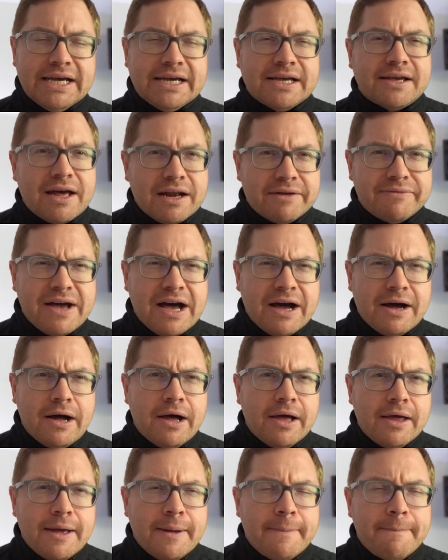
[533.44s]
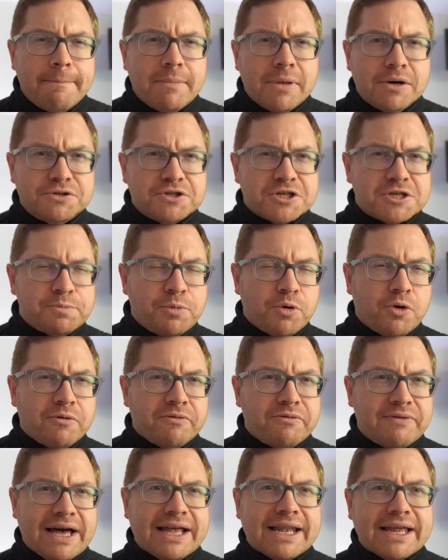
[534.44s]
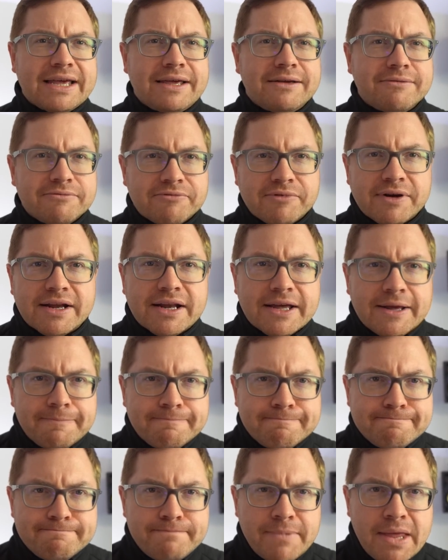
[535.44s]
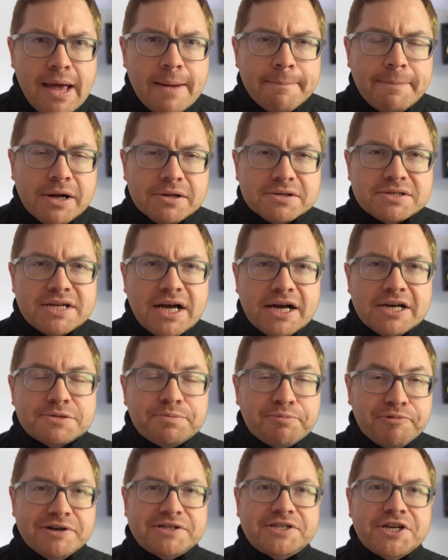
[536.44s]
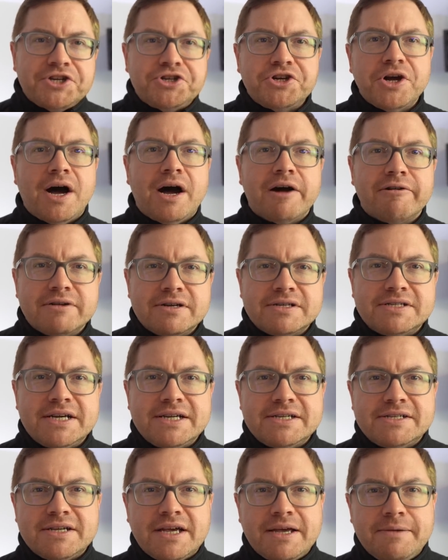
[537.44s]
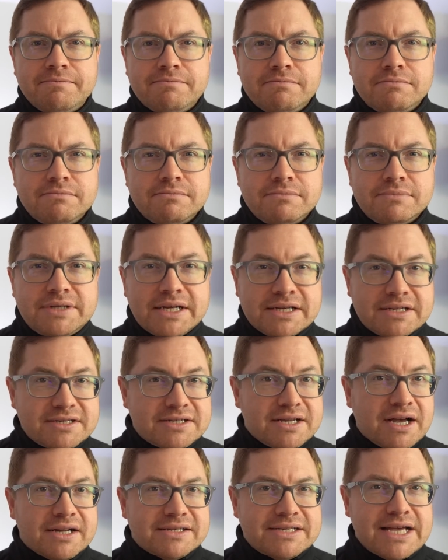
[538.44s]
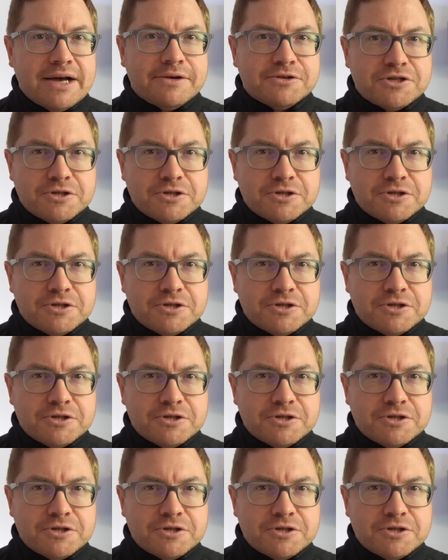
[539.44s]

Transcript: Kind of our motorsport valley, really. Polestar's British R&D team did start out